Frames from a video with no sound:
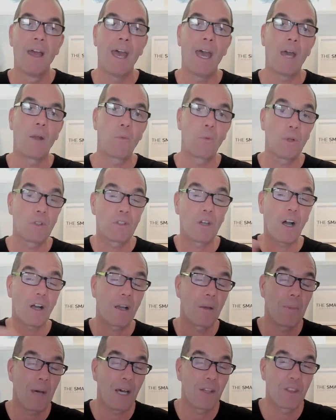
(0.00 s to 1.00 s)
And we'll
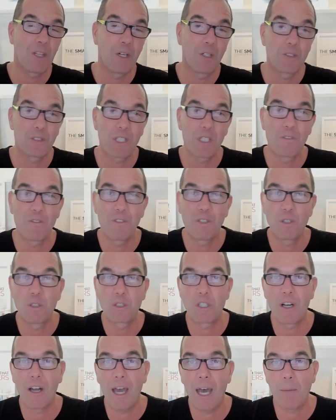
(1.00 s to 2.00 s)
talk about those in
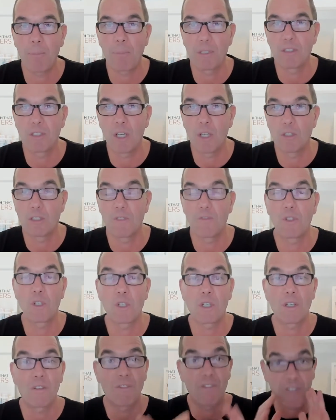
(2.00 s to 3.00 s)
future episodes. If
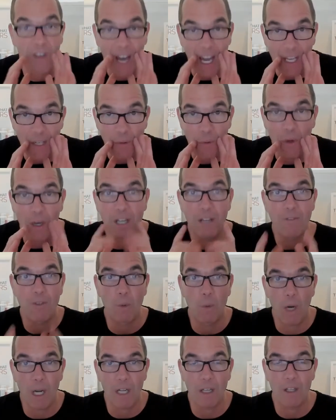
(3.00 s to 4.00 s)
you can find one, if
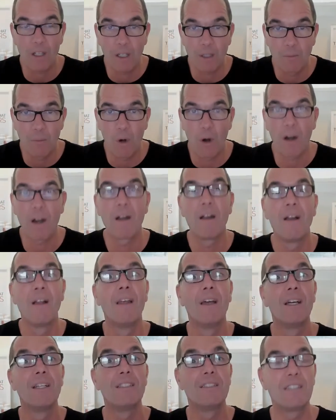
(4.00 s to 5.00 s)
you want to learn more,
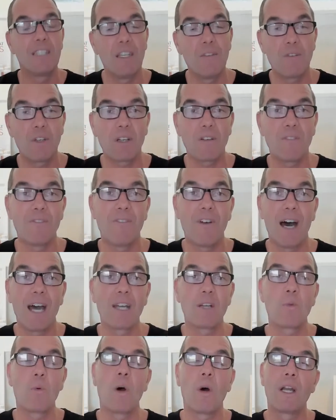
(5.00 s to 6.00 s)
see if you can
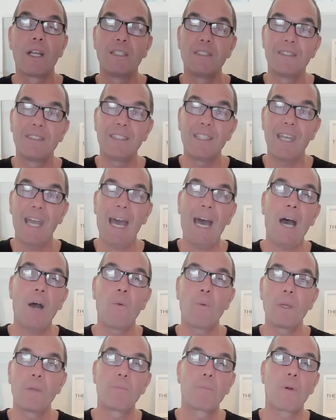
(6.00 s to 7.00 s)
find one and see how
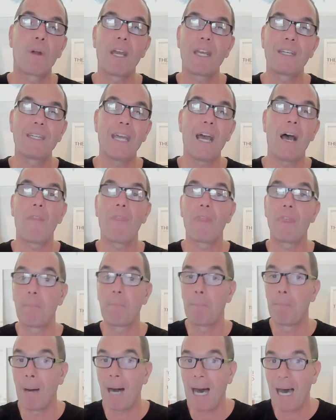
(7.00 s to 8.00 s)
we break down the
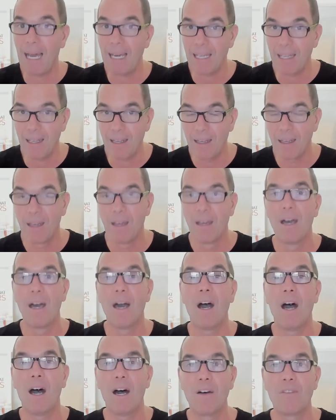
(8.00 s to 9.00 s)
body
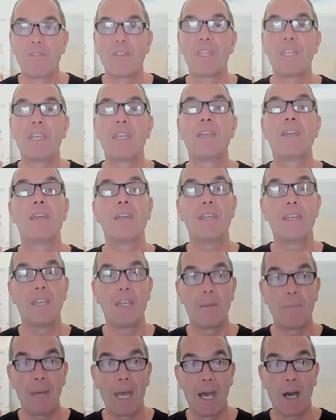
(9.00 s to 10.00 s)
of the
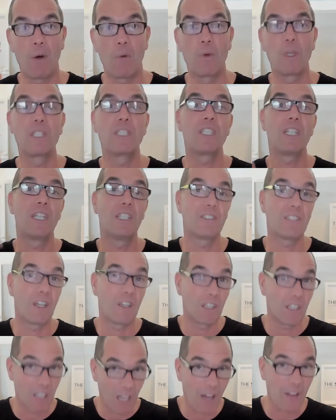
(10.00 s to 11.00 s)
email, which is
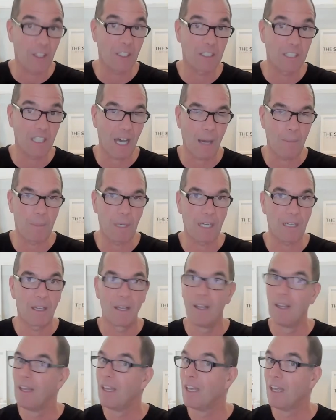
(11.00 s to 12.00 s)
another topic.
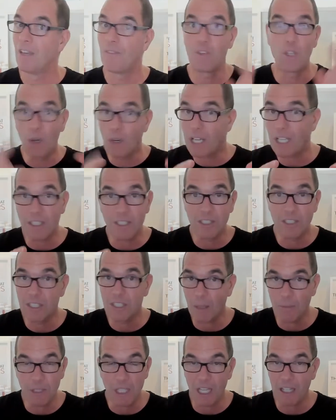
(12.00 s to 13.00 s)
If you don't get the
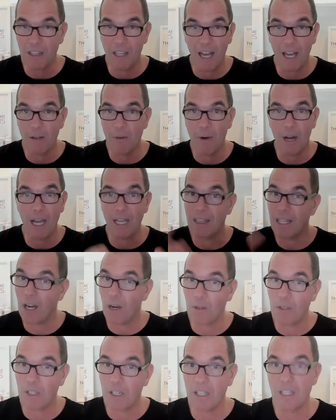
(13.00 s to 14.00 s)
subject line right, they
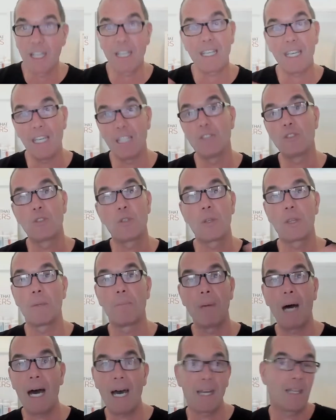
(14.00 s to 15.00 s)
don't click into the
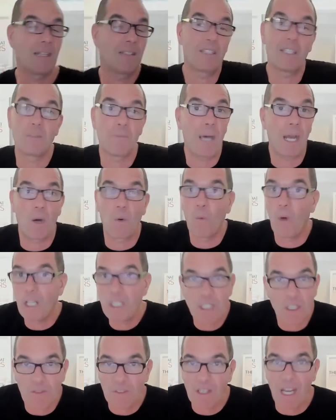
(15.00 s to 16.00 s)
body. It doesn't matter
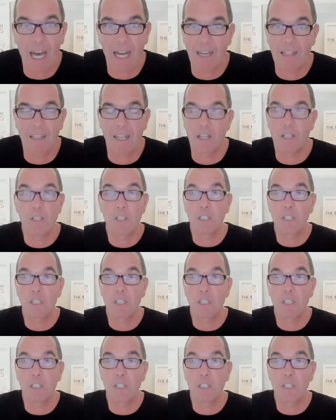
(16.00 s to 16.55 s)
what you've got in there. You